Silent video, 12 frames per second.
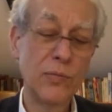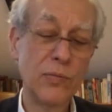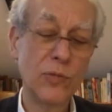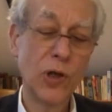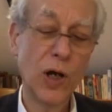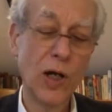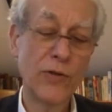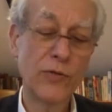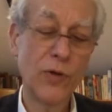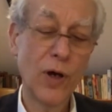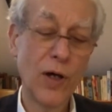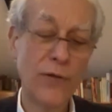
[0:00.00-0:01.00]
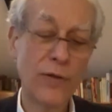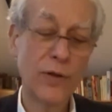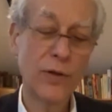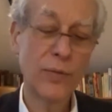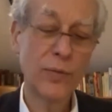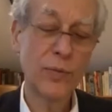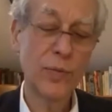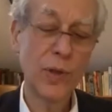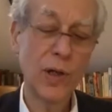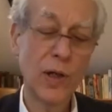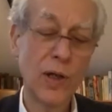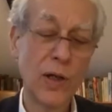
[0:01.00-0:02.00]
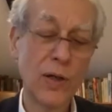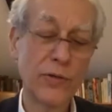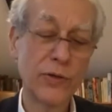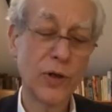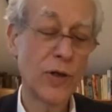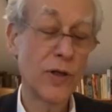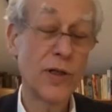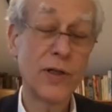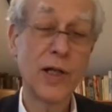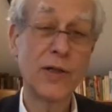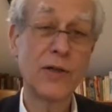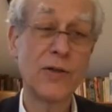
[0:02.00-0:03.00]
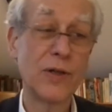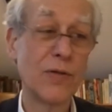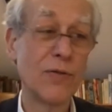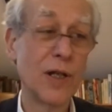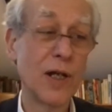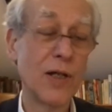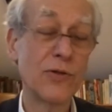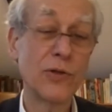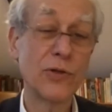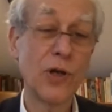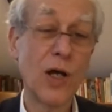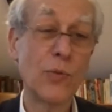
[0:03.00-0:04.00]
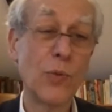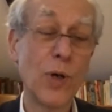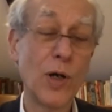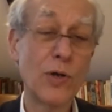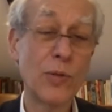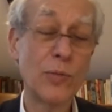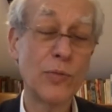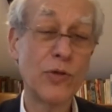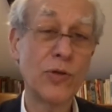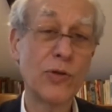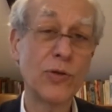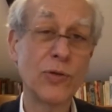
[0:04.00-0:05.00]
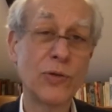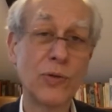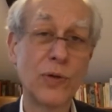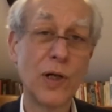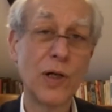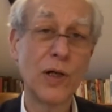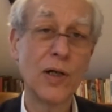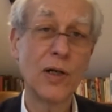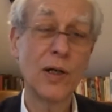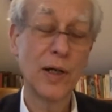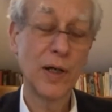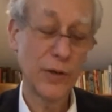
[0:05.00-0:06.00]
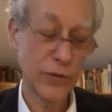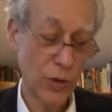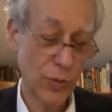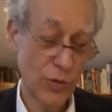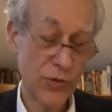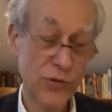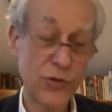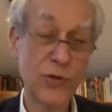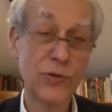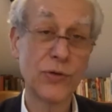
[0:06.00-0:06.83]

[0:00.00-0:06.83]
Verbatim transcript: Todd's father, uh, started in 1979. So Todd, welcome to uh, Healthcare Business News.